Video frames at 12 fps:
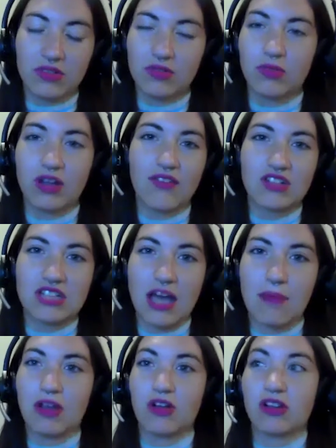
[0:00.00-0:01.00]
whatever's
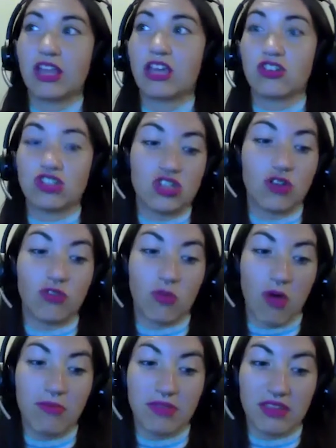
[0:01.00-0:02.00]
happening or like you're just
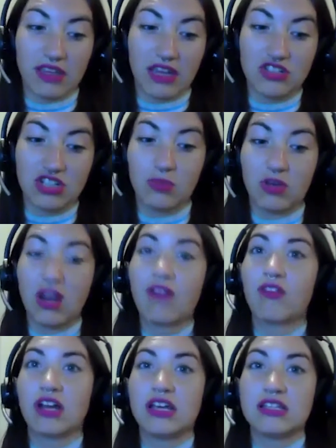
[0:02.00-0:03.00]
overwhelmed in the kitchen,
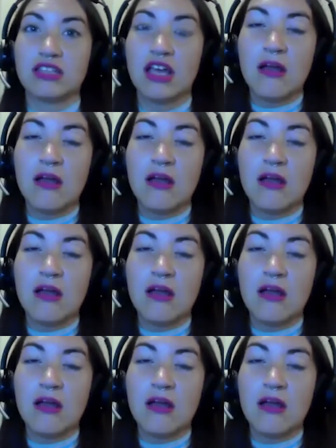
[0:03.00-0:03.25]
whatever it is,